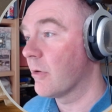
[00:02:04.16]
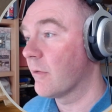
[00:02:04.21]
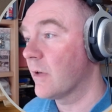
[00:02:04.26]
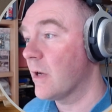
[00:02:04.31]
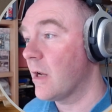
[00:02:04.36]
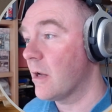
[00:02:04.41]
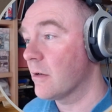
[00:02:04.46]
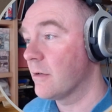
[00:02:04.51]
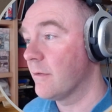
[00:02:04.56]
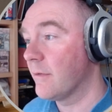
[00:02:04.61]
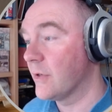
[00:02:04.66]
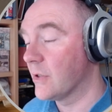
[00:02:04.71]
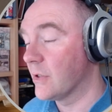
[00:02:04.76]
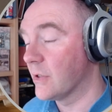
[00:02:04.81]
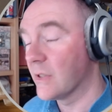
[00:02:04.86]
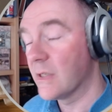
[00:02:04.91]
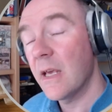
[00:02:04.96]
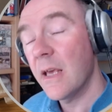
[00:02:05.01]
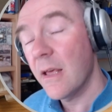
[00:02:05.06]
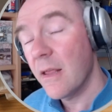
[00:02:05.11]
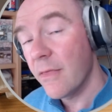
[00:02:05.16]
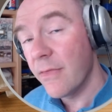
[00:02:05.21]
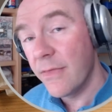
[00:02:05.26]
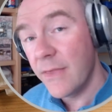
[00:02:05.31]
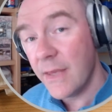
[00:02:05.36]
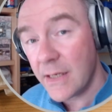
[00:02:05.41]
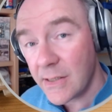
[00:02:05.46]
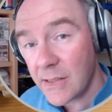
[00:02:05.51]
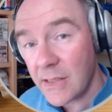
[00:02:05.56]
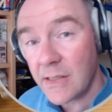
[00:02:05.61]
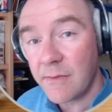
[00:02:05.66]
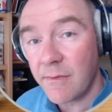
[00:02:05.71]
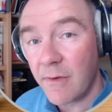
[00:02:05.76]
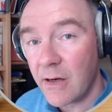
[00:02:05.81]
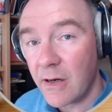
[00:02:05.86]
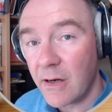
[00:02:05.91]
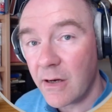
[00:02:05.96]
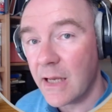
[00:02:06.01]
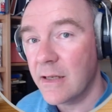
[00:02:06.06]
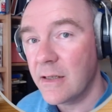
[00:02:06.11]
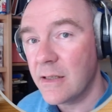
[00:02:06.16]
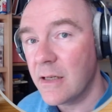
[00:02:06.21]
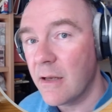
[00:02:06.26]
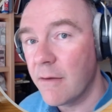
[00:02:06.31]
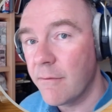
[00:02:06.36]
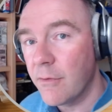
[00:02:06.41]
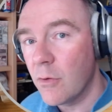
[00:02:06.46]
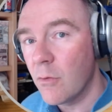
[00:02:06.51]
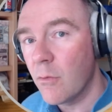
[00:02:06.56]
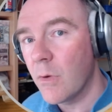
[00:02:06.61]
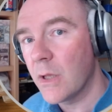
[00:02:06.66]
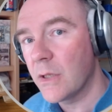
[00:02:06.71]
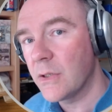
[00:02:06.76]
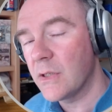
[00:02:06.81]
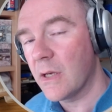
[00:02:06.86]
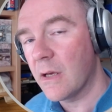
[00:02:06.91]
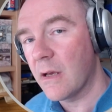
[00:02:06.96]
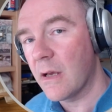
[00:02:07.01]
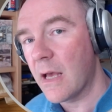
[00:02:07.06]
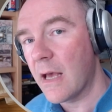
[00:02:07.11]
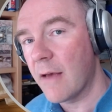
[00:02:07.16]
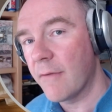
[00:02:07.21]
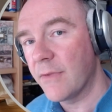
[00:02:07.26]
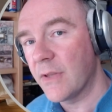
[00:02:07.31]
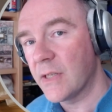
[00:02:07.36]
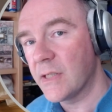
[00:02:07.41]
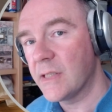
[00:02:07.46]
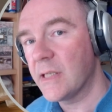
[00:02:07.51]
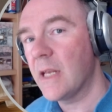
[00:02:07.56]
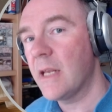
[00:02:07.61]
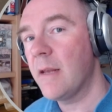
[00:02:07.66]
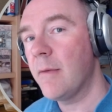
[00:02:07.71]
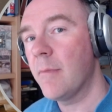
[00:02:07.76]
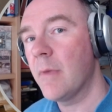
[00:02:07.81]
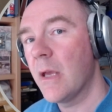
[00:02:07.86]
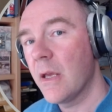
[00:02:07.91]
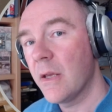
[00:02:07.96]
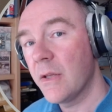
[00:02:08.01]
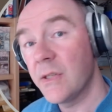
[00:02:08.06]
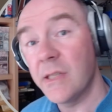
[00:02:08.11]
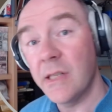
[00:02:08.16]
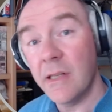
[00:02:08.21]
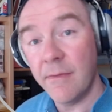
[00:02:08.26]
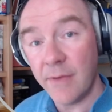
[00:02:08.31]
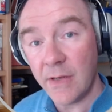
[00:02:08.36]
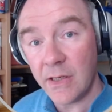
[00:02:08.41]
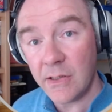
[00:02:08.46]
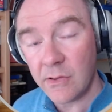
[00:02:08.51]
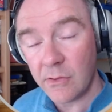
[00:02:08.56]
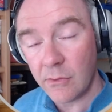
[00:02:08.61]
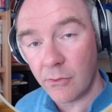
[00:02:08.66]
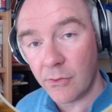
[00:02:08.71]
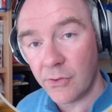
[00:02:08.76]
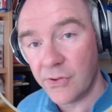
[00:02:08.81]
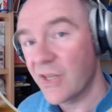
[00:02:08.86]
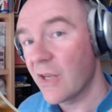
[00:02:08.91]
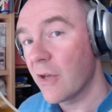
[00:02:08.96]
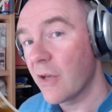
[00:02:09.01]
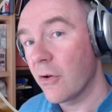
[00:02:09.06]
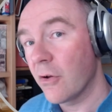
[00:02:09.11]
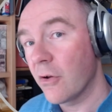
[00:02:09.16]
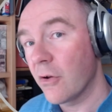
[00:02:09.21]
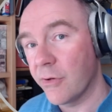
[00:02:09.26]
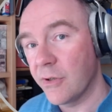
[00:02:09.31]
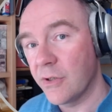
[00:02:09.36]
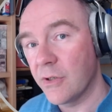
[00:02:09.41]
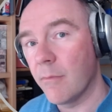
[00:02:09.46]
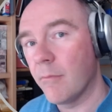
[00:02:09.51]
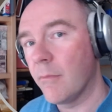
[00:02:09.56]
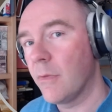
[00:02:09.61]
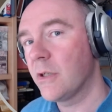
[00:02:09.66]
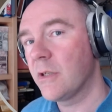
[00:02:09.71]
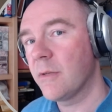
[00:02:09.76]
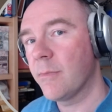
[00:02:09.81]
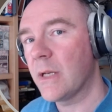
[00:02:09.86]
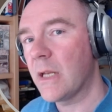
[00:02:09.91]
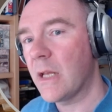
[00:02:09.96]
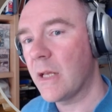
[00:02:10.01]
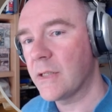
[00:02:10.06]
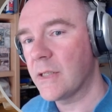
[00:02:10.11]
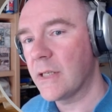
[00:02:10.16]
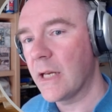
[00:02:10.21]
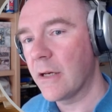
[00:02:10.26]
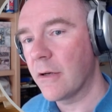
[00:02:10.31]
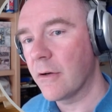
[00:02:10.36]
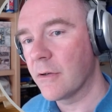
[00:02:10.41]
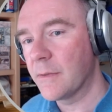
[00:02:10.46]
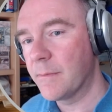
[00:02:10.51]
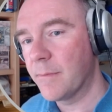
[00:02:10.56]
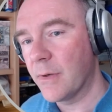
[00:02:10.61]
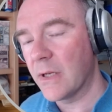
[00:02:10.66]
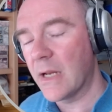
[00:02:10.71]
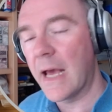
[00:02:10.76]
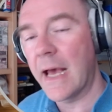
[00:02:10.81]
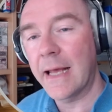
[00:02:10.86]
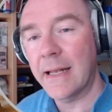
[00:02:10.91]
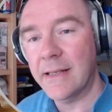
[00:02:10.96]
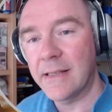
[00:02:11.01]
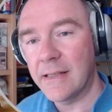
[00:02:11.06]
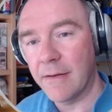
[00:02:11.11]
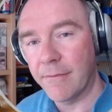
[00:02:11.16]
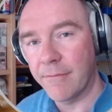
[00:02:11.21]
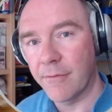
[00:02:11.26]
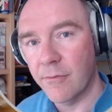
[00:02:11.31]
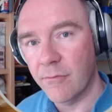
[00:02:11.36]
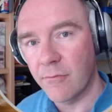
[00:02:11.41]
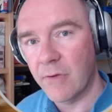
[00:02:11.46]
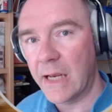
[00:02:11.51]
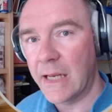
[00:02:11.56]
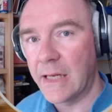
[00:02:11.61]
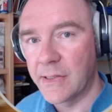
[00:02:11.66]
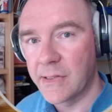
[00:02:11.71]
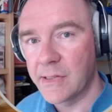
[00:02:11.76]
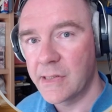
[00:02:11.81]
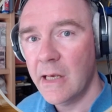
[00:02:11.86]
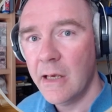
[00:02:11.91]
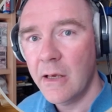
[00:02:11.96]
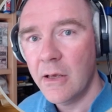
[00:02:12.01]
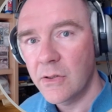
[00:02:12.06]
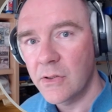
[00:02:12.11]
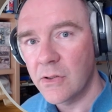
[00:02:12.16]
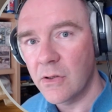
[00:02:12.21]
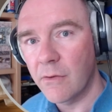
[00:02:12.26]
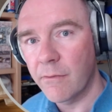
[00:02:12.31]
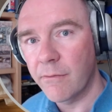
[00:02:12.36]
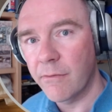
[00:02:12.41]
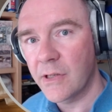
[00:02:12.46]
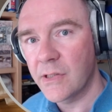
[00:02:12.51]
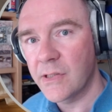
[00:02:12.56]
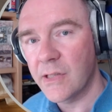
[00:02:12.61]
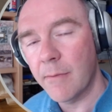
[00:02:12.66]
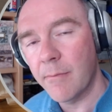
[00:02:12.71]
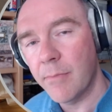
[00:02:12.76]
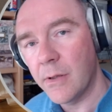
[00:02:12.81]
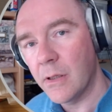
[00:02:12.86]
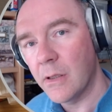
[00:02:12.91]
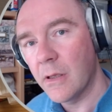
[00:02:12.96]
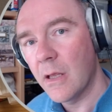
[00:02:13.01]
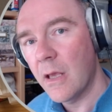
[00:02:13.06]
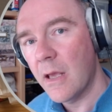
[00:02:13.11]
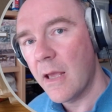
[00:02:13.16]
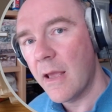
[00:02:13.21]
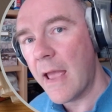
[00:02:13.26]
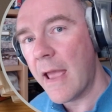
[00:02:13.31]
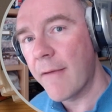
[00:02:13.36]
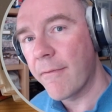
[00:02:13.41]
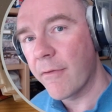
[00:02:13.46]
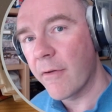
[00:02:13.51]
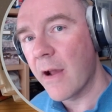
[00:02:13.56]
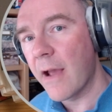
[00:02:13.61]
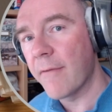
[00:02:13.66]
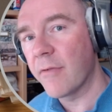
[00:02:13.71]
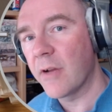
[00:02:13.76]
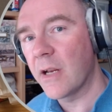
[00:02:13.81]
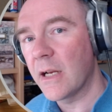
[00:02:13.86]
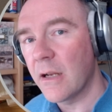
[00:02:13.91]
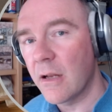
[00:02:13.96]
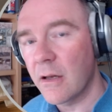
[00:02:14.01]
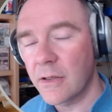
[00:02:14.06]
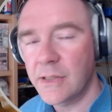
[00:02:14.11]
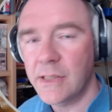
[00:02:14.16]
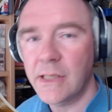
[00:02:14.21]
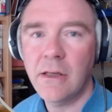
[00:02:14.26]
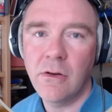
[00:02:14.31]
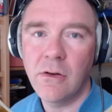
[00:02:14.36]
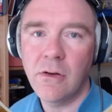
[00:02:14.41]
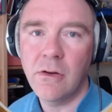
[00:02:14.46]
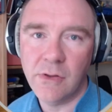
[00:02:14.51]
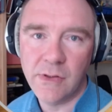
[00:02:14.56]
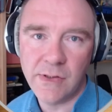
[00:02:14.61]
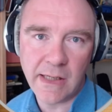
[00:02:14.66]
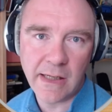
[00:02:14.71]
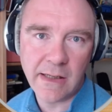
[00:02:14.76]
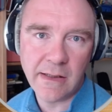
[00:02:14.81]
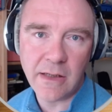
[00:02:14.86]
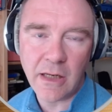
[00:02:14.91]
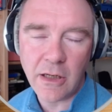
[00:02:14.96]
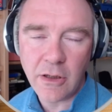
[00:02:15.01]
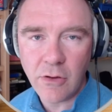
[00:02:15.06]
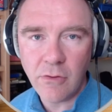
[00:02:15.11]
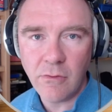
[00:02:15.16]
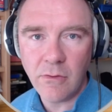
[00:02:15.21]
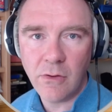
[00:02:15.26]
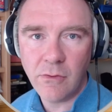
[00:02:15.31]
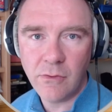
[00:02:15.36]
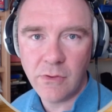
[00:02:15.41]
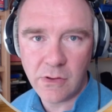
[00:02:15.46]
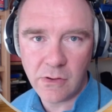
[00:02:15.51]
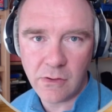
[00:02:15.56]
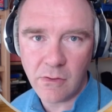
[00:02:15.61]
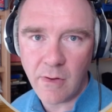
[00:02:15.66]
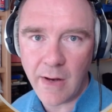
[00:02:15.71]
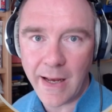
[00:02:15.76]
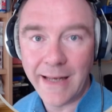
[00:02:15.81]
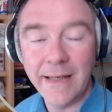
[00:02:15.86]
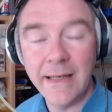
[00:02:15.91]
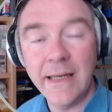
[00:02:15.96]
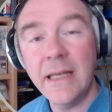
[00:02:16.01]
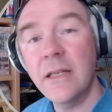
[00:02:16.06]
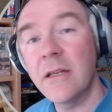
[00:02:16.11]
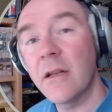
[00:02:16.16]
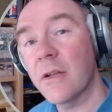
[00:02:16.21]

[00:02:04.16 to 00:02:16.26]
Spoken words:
of clock divisions. This is very handy if you want to have the same CV source going to multiple oscillators, but at different rates. So for example, for every clock tick, you'll send a new note to a lead